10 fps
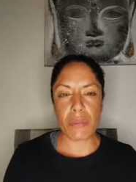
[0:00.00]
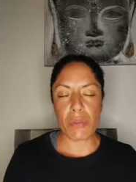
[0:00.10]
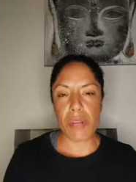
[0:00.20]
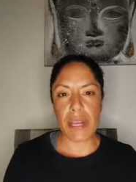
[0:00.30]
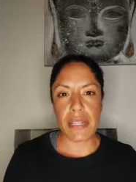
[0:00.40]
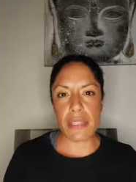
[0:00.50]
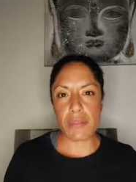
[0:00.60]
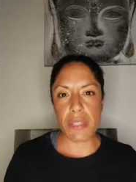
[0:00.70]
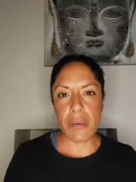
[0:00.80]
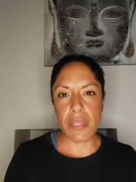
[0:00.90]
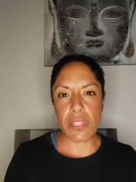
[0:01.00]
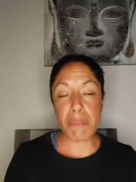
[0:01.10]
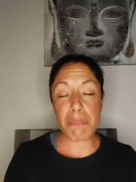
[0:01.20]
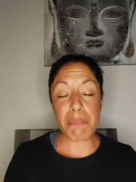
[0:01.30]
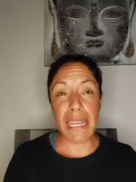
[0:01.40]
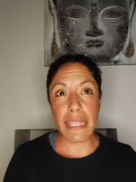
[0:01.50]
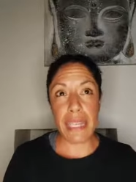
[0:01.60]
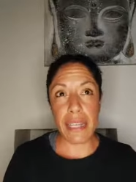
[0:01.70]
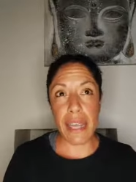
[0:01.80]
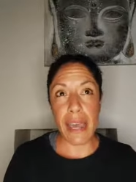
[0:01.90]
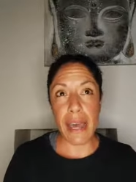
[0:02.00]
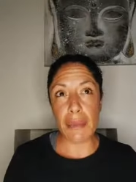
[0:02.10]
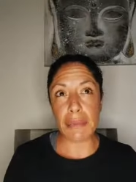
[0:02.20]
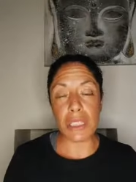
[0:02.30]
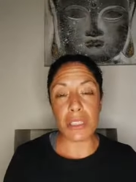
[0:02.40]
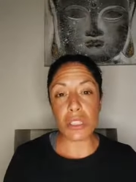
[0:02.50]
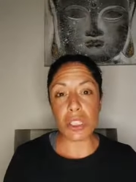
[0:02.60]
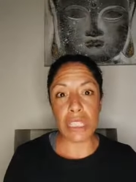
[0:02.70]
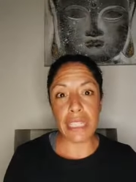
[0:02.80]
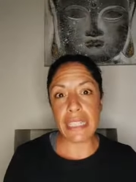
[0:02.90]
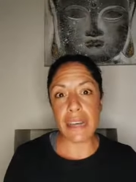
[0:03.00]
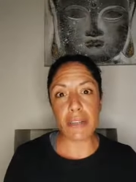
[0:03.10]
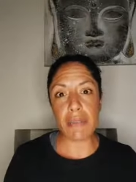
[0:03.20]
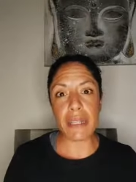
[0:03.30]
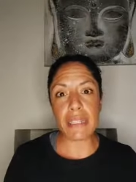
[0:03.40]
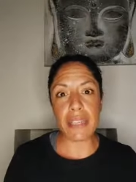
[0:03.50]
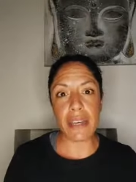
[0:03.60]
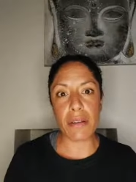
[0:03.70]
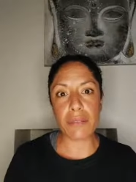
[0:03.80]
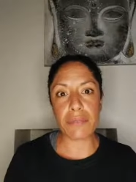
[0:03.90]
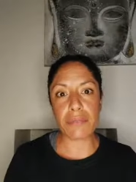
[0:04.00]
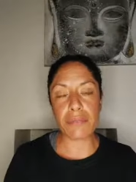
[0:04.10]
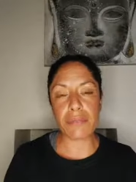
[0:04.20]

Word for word: all I end up doing is beating the absolute shit out of myself.